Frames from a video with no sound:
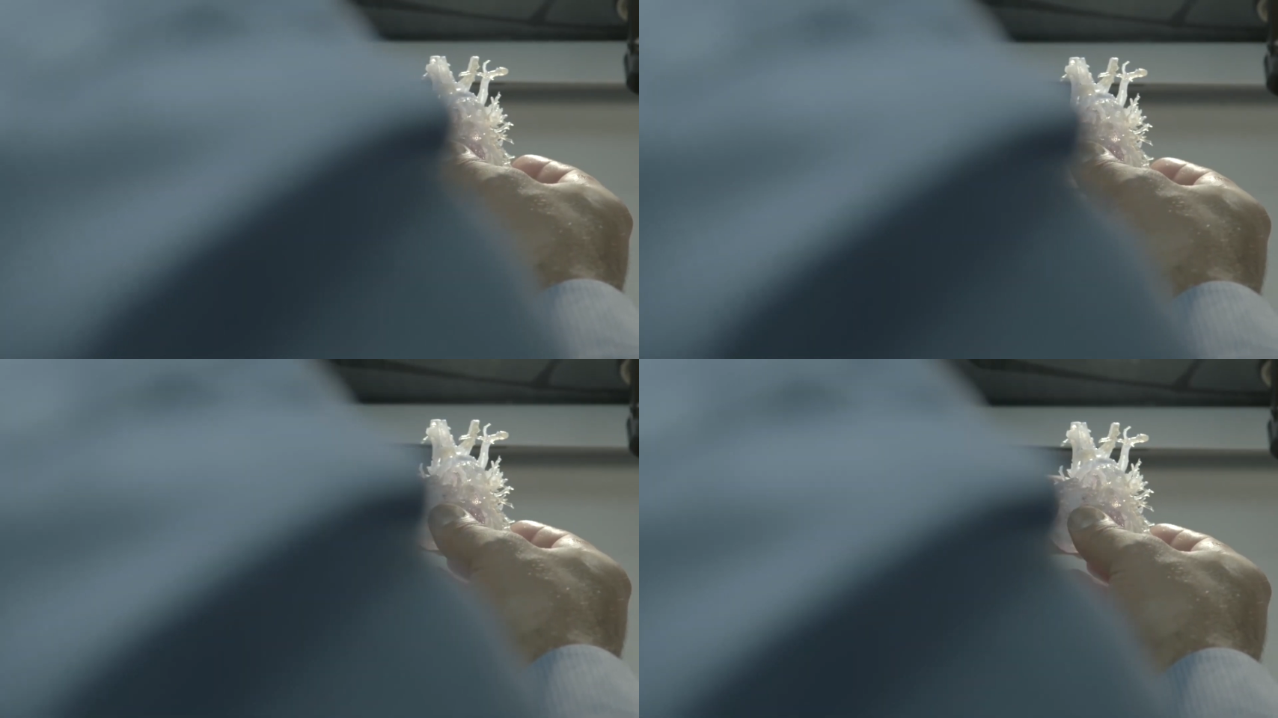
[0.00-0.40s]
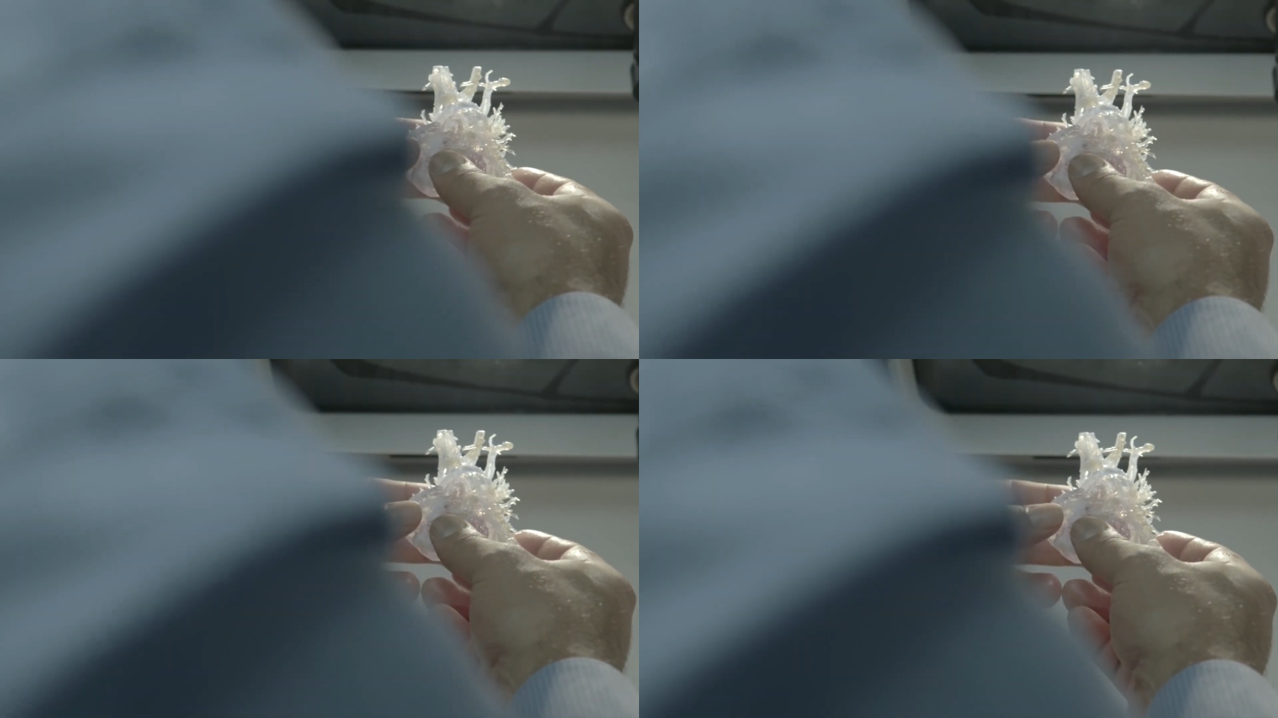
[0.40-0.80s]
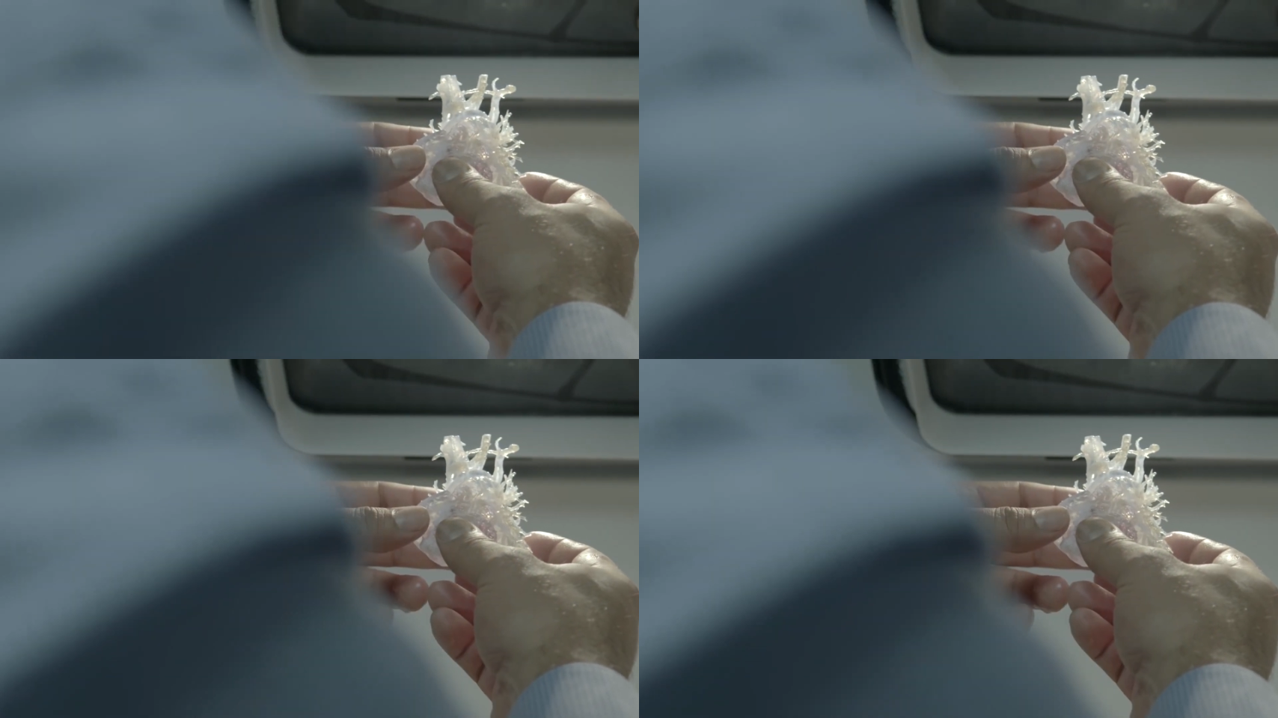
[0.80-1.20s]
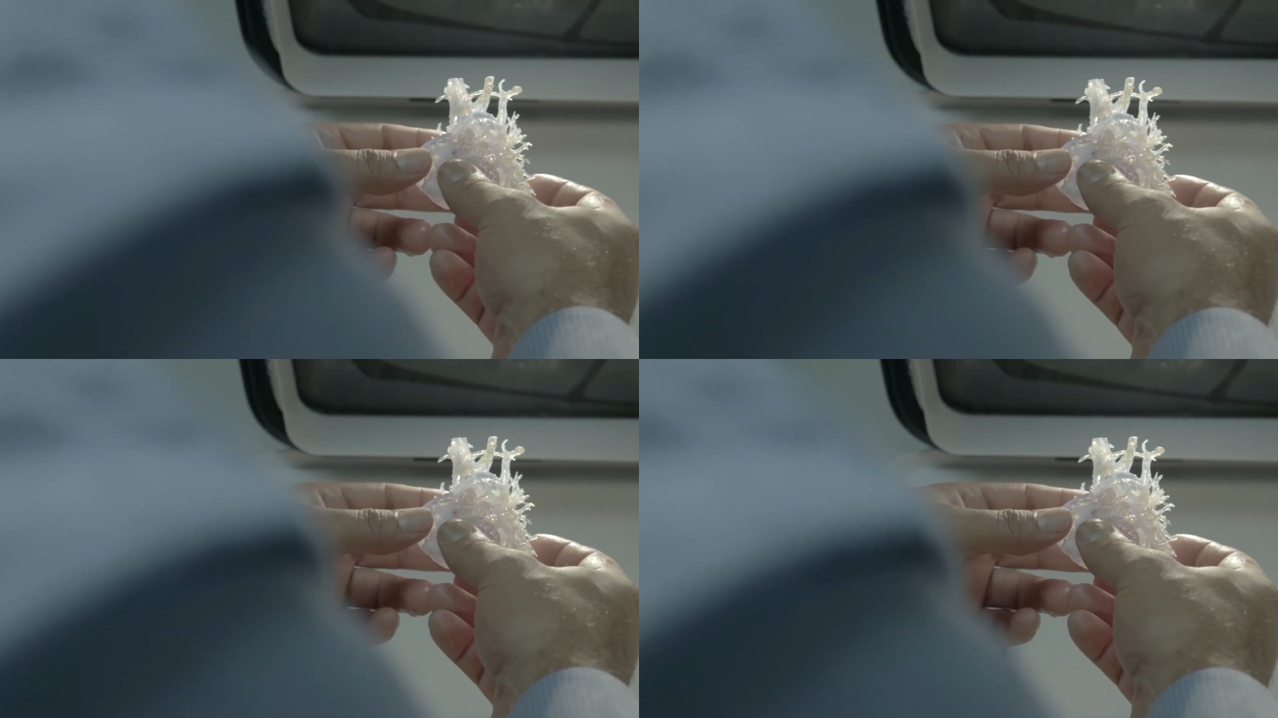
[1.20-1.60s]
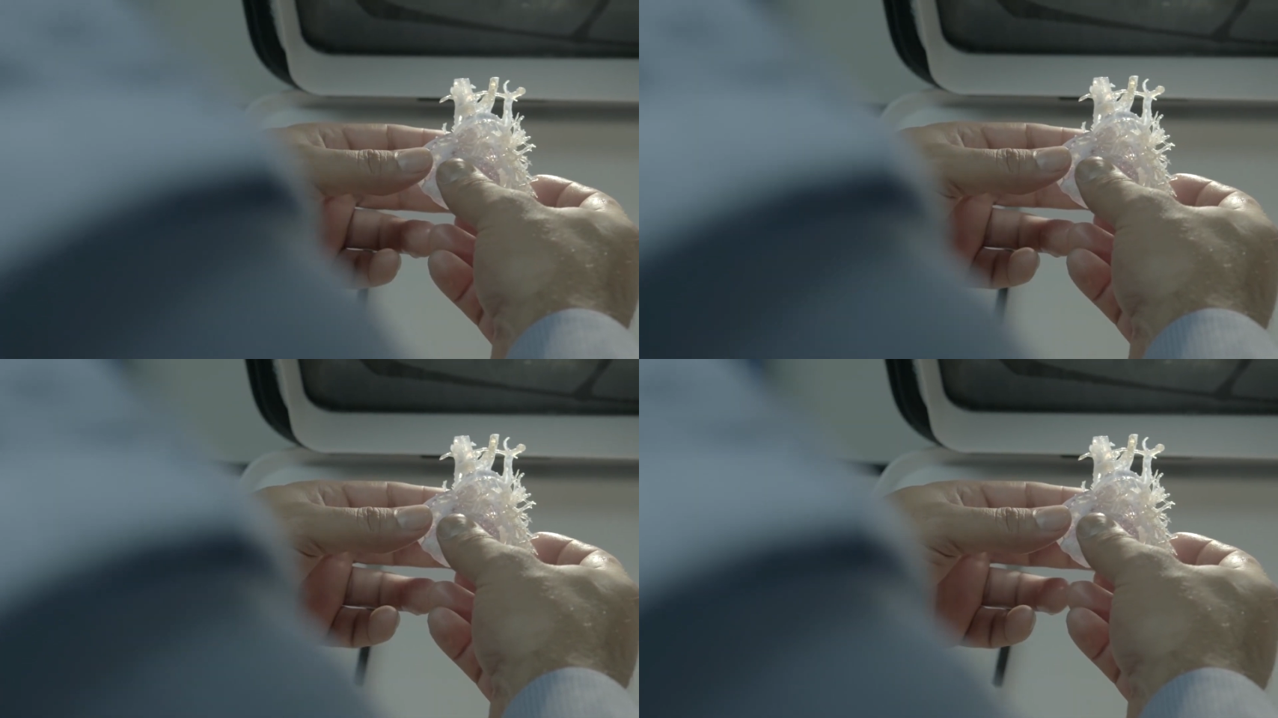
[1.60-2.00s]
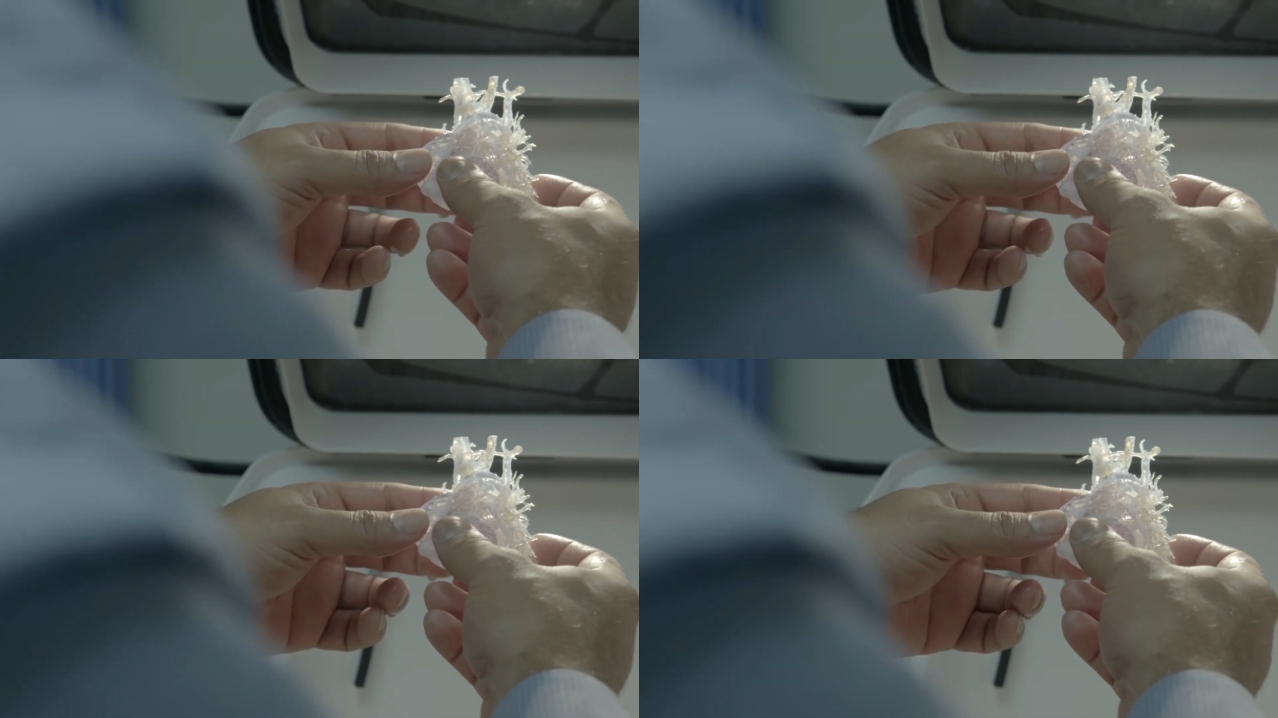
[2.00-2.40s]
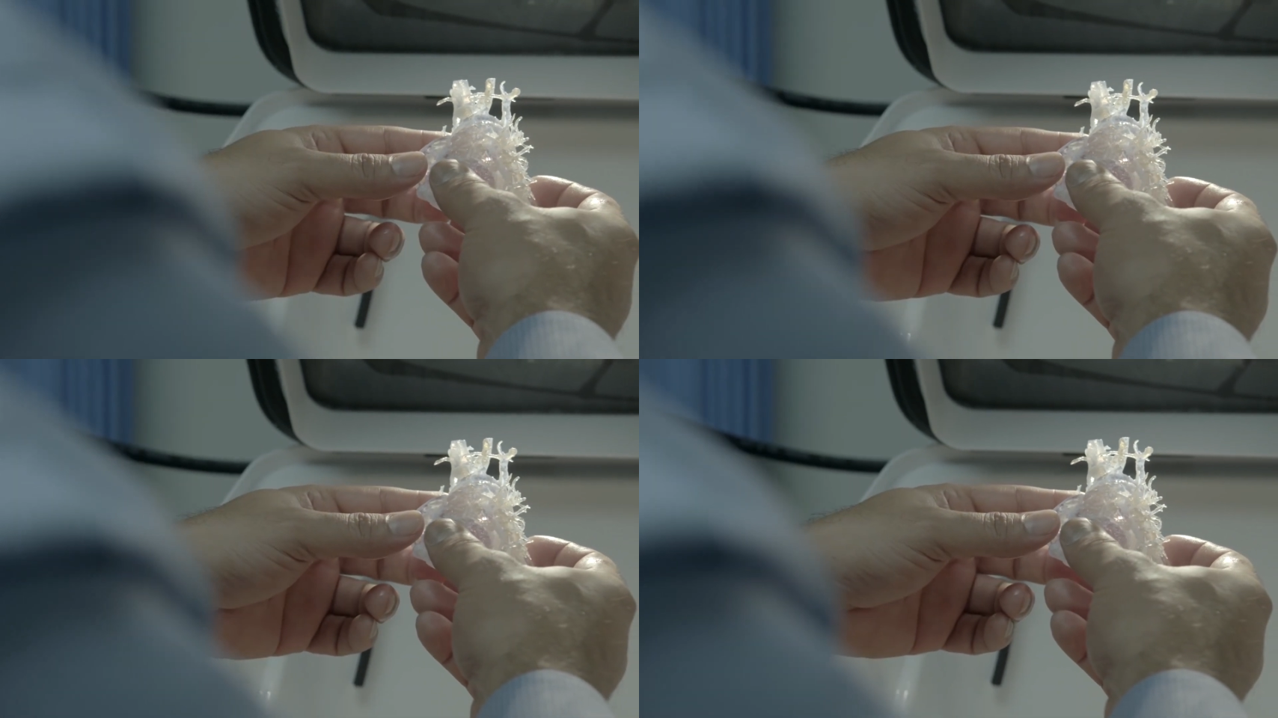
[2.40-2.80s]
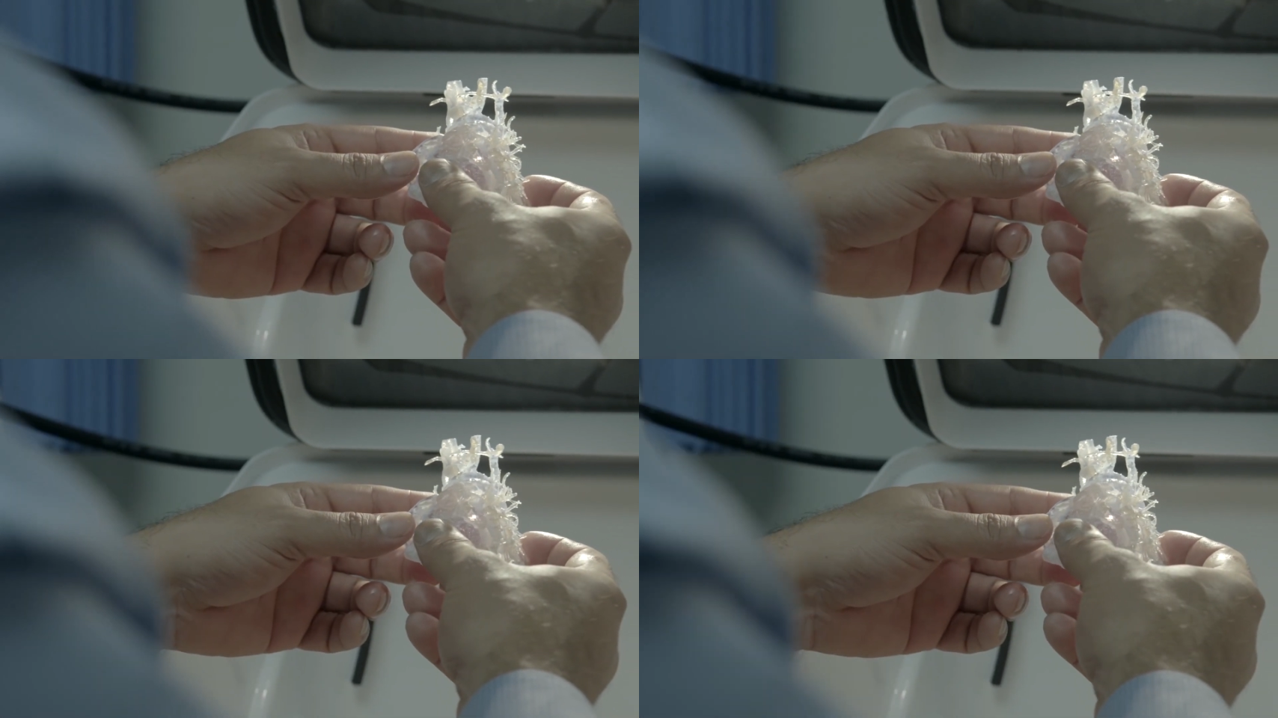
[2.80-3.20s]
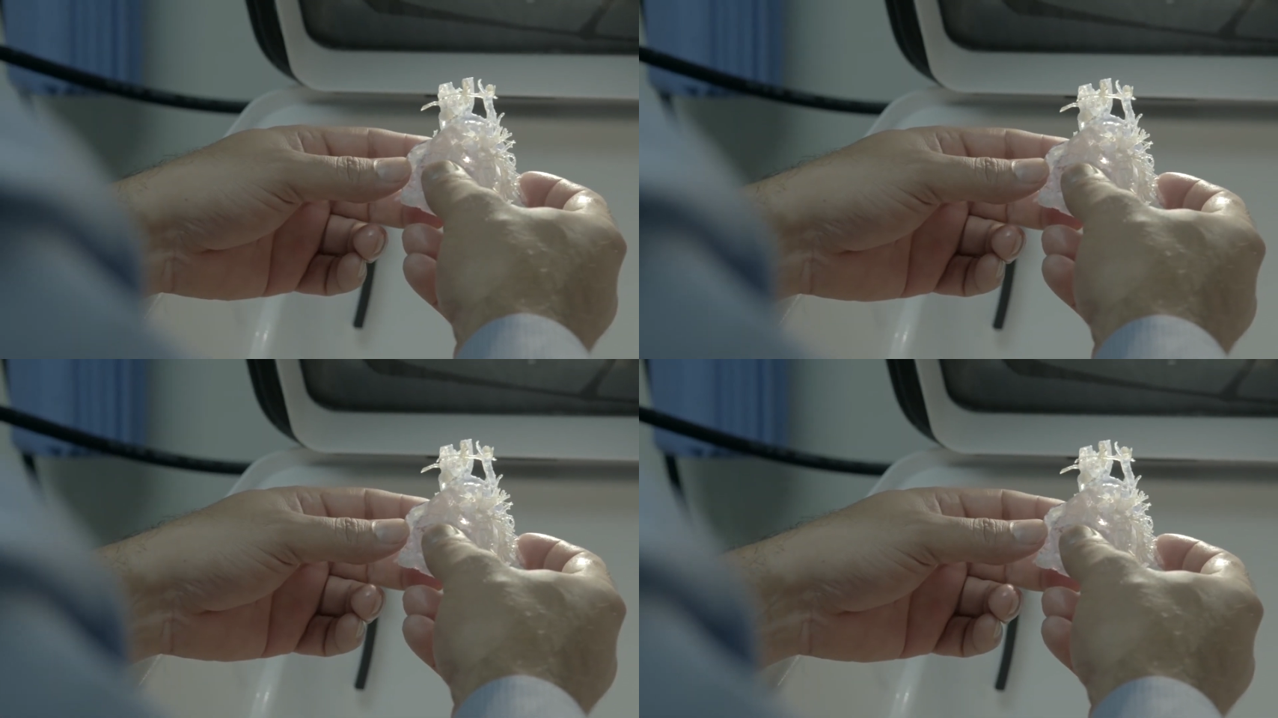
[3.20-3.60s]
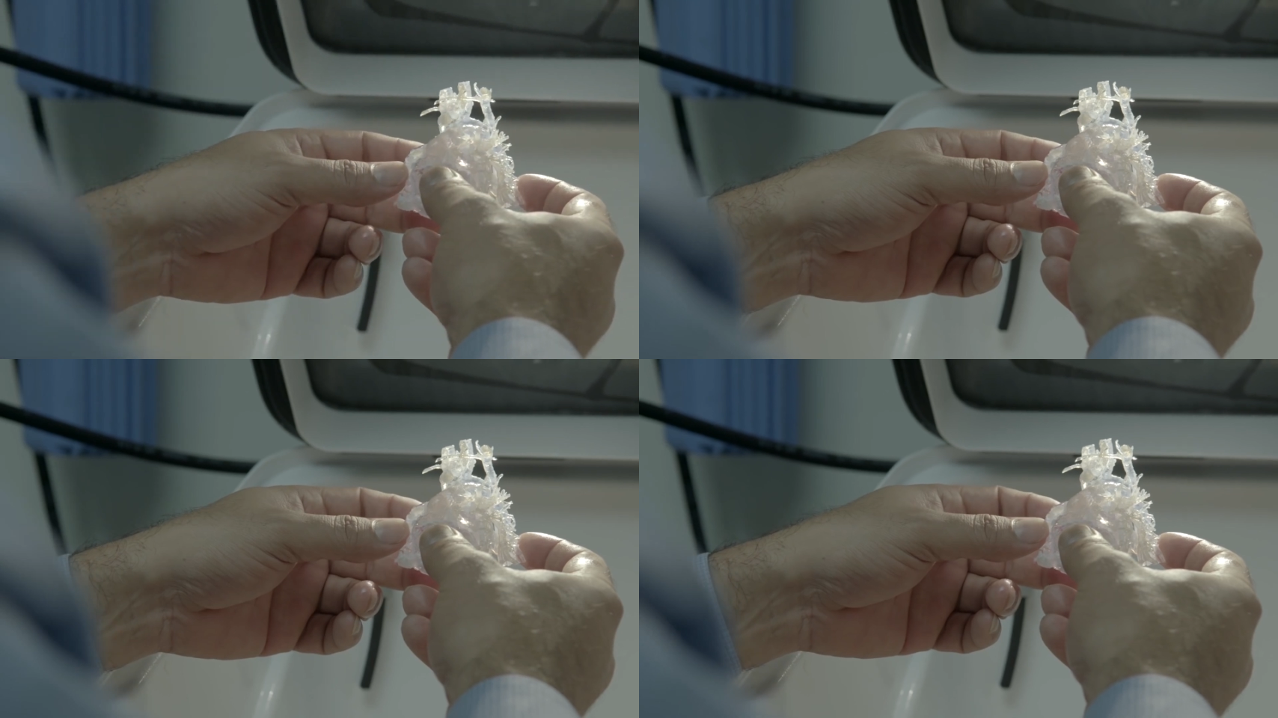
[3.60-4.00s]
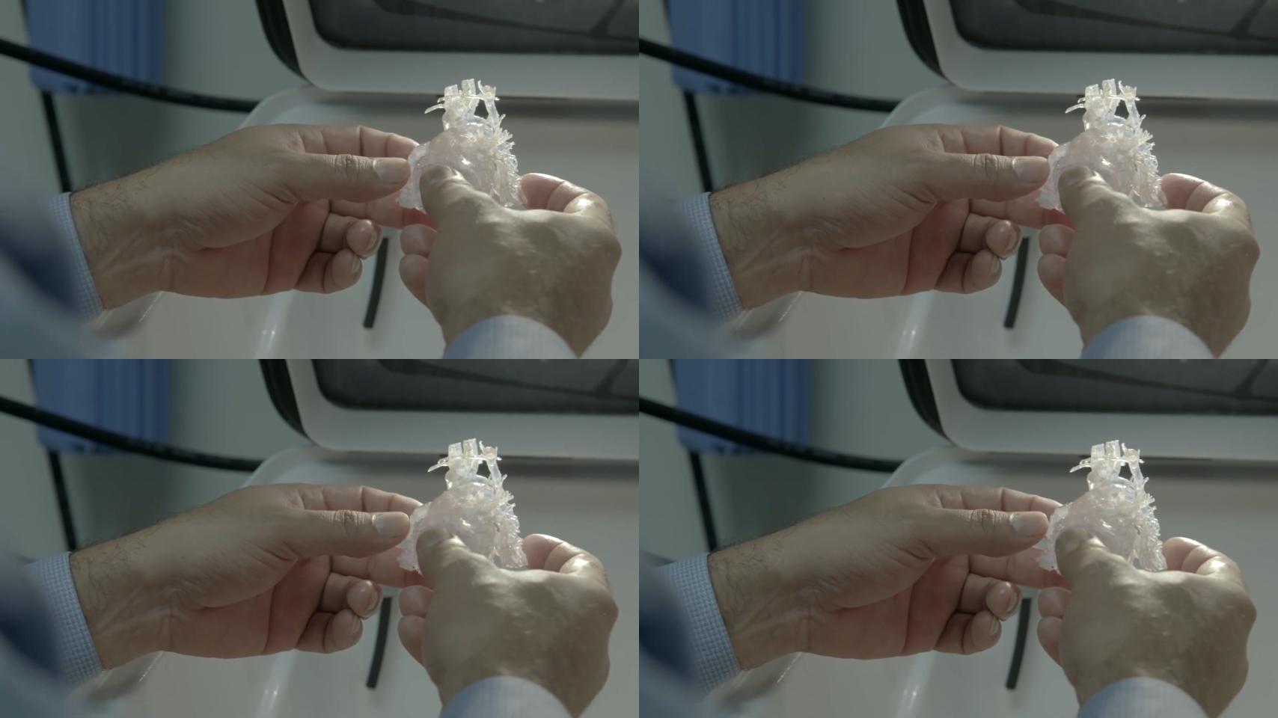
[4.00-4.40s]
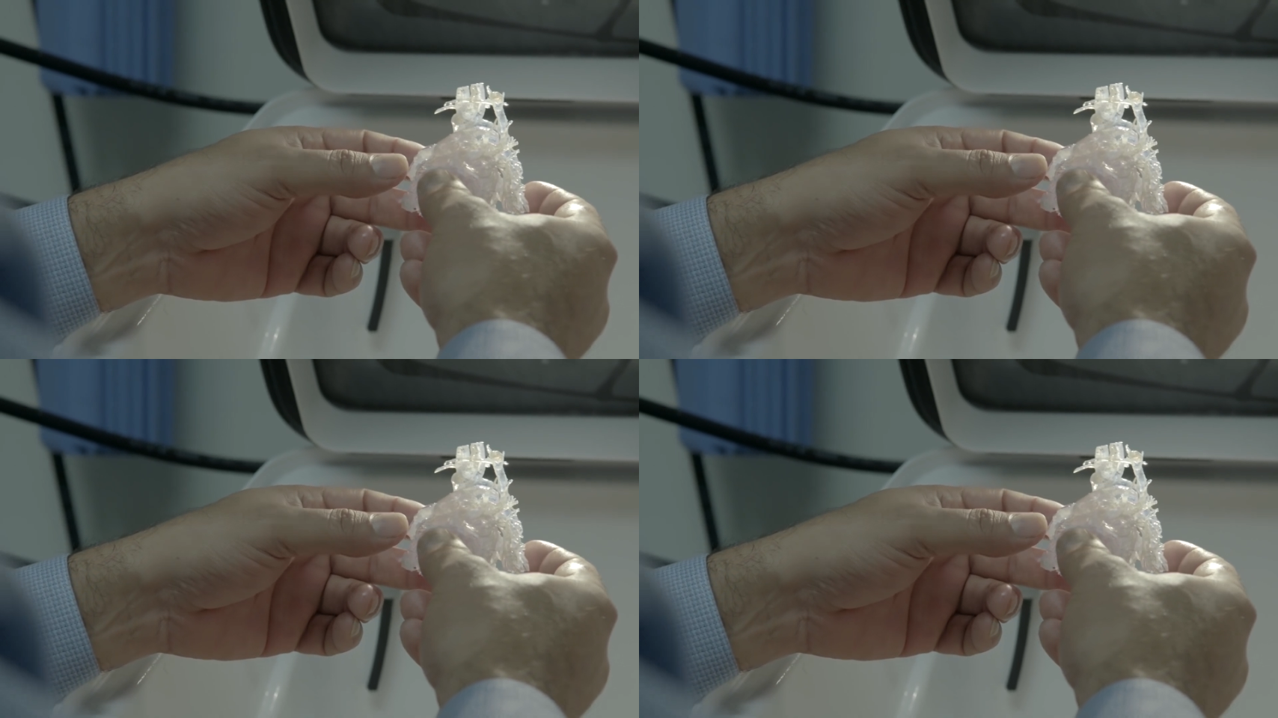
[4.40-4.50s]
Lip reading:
Nobody's mouth can be seen.